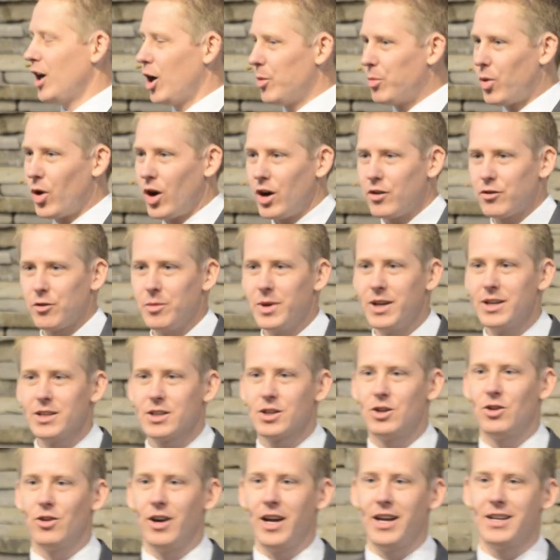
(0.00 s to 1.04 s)
Apart from
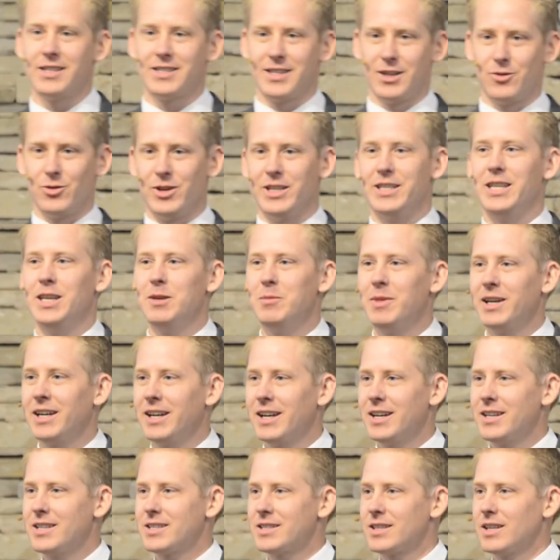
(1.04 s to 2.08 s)
his grace in
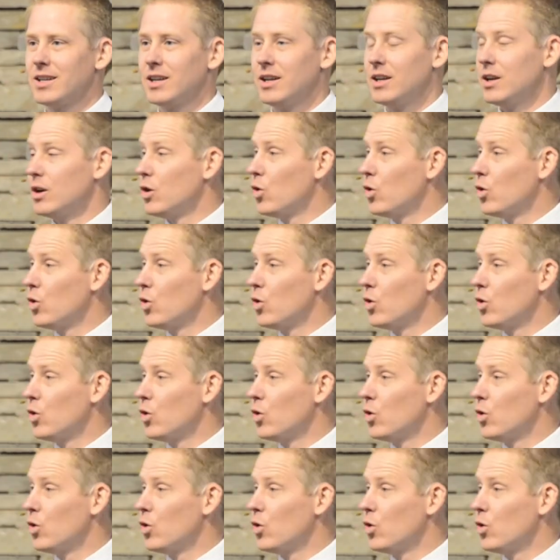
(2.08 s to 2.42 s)
redeeming us,